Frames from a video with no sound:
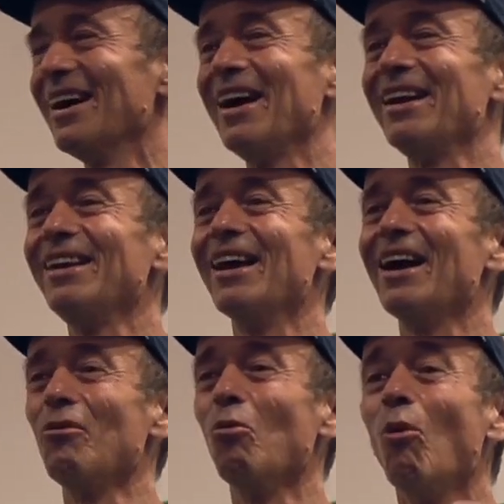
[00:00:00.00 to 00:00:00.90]

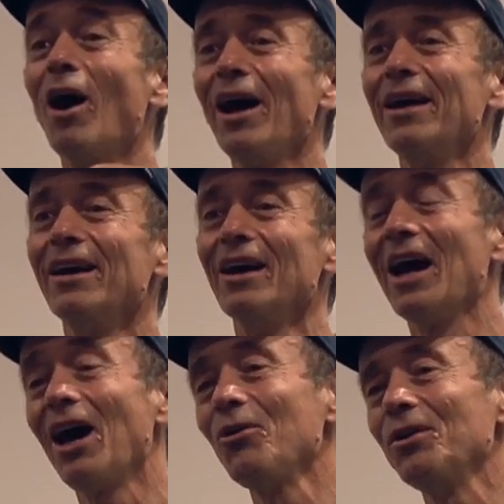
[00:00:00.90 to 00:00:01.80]
And why,
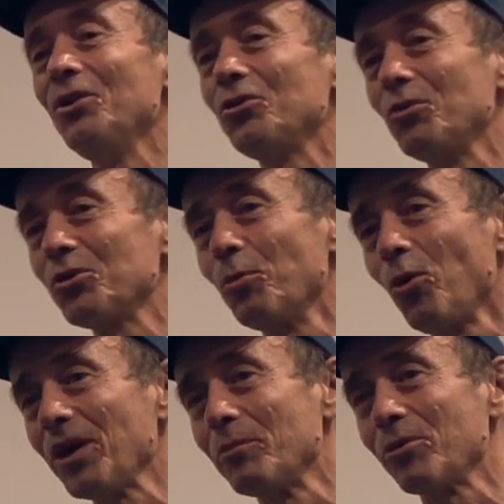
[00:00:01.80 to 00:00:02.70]
how did these
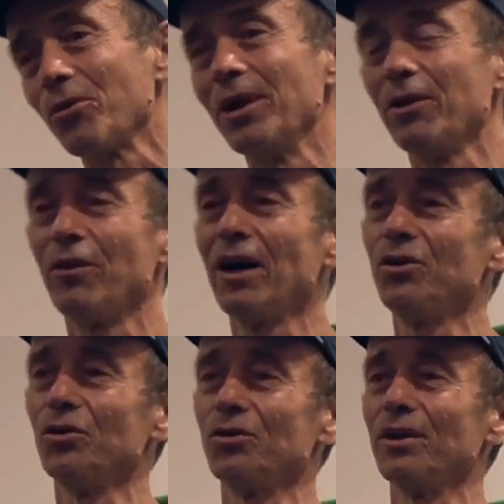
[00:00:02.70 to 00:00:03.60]
small number of guerrilla
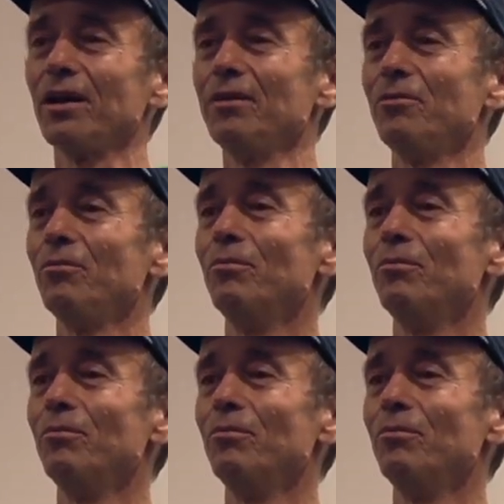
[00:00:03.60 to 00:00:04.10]
fighters that I